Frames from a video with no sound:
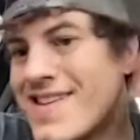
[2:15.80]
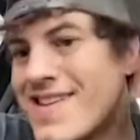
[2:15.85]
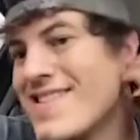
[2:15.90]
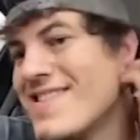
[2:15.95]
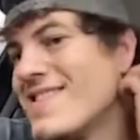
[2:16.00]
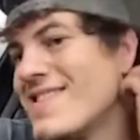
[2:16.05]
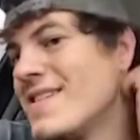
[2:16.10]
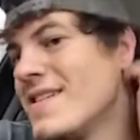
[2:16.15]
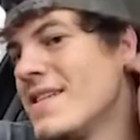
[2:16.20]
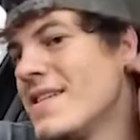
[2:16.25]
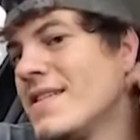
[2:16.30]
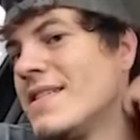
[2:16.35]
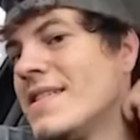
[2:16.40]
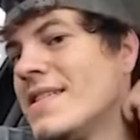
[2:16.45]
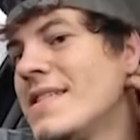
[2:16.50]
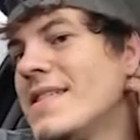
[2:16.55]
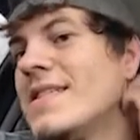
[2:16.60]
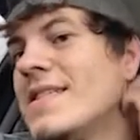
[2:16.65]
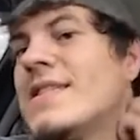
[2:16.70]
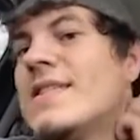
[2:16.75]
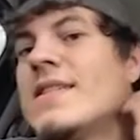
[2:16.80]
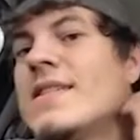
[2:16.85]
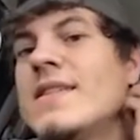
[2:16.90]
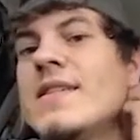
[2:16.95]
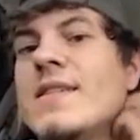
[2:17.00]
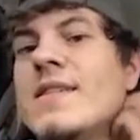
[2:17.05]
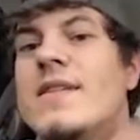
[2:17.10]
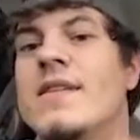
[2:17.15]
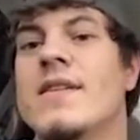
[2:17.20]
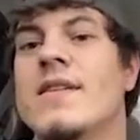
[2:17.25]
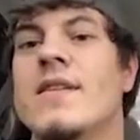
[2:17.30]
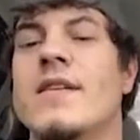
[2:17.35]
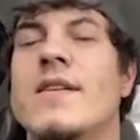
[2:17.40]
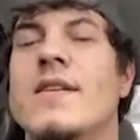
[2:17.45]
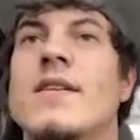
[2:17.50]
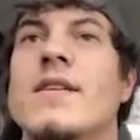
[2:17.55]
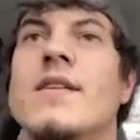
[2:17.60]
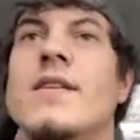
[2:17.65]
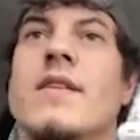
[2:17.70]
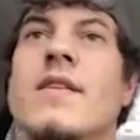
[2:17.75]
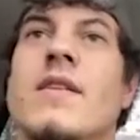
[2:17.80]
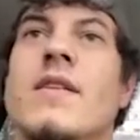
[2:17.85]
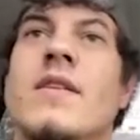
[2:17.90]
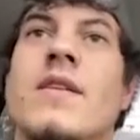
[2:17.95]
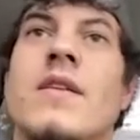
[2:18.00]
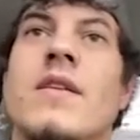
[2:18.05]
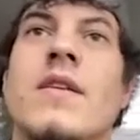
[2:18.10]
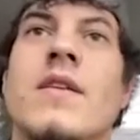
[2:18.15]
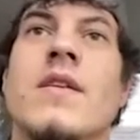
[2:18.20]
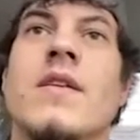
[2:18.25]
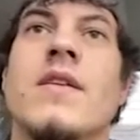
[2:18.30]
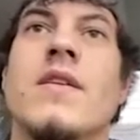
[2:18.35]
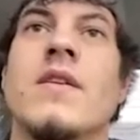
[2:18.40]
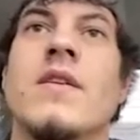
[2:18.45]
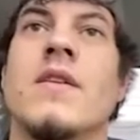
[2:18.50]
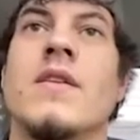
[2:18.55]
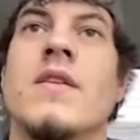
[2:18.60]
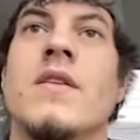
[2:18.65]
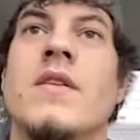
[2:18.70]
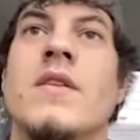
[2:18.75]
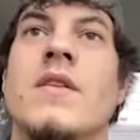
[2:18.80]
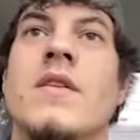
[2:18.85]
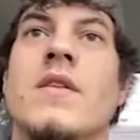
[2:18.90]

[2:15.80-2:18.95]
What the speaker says: This person isn't speaking.